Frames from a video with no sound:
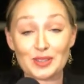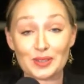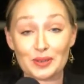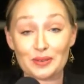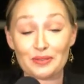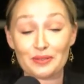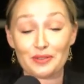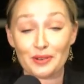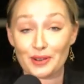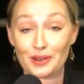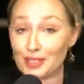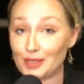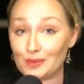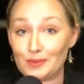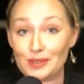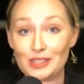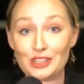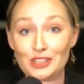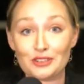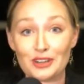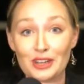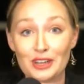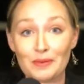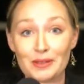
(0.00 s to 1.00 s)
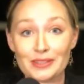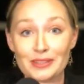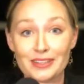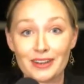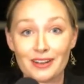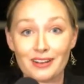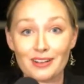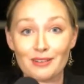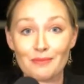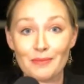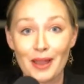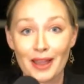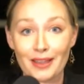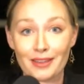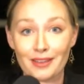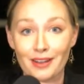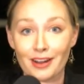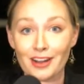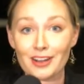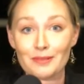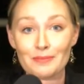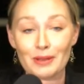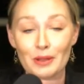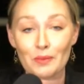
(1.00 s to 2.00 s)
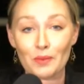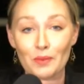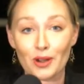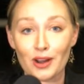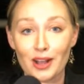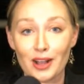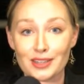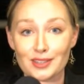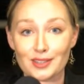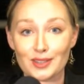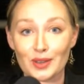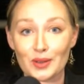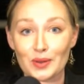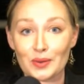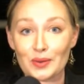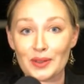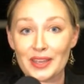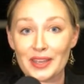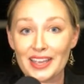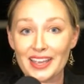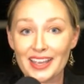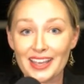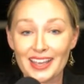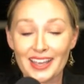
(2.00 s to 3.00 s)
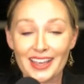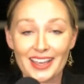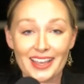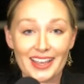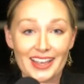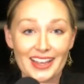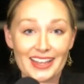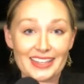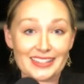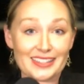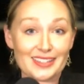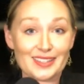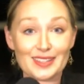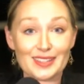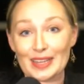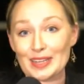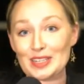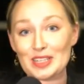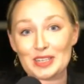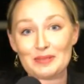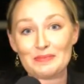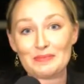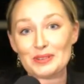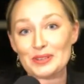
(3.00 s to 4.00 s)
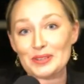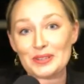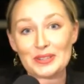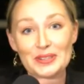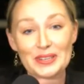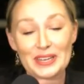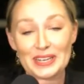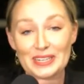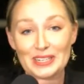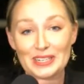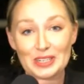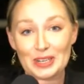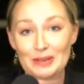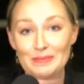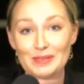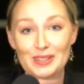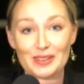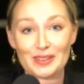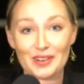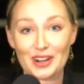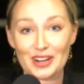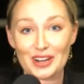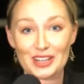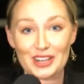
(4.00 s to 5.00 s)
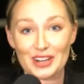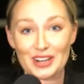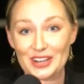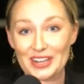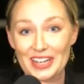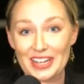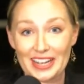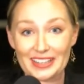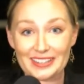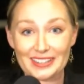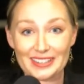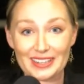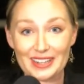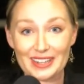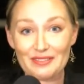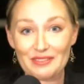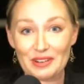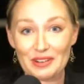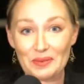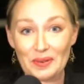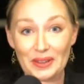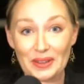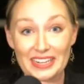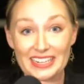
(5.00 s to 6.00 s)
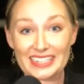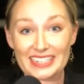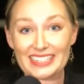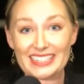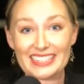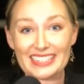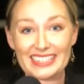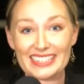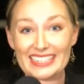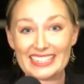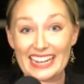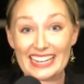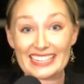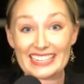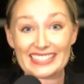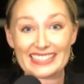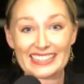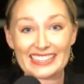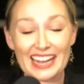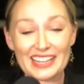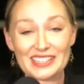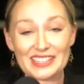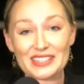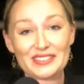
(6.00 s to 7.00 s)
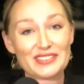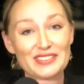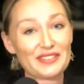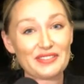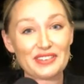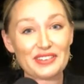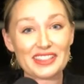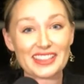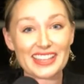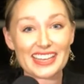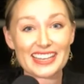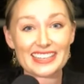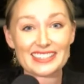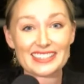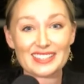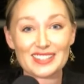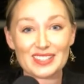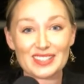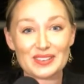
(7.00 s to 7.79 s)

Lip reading: So of course we drink what's in our own backyard, but we're also insatiable in terms of our curiosity for wanting to taste lots of different things.